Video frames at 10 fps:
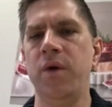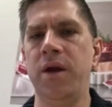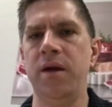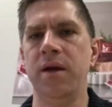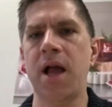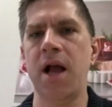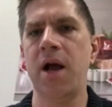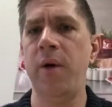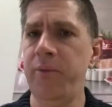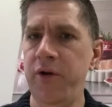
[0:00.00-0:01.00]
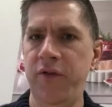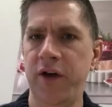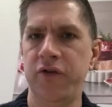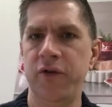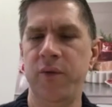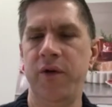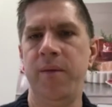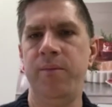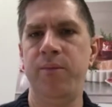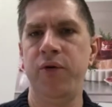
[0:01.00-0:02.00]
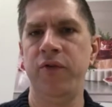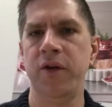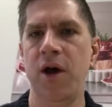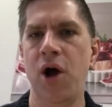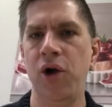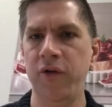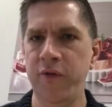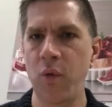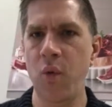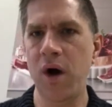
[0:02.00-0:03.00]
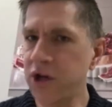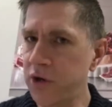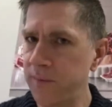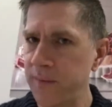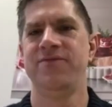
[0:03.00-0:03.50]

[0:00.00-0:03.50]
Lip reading: in Kagawa Prefecture where they produce an olive Wagyu.